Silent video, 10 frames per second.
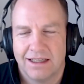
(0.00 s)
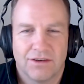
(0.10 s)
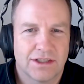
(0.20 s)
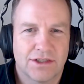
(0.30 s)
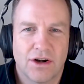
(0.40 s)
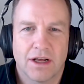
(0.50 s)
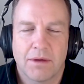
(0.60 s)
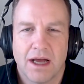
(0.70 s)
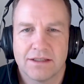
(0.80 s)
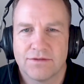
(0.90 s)
Think of like startup
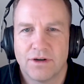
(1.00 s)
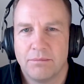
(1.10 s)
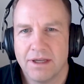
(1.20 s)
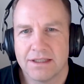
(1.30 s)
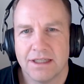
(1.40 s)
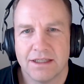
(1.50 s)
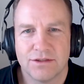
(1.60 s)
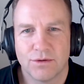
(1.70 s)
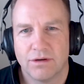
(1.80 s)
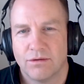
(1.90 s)
costs for a
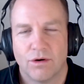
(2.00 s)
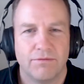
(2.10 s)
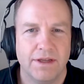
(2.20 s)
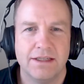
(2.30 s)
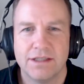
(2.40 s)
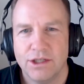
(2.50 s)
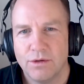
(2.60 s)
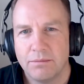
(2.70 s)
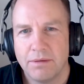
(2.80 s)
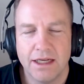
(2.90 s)
business or fees that you
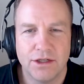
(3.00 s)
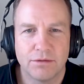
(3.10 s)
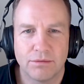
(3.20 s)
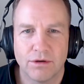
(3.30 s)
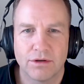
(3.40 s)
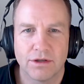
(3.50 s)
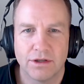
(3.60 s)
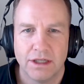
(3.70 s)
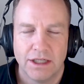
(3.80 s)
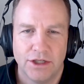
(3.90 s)
would pay to your broker.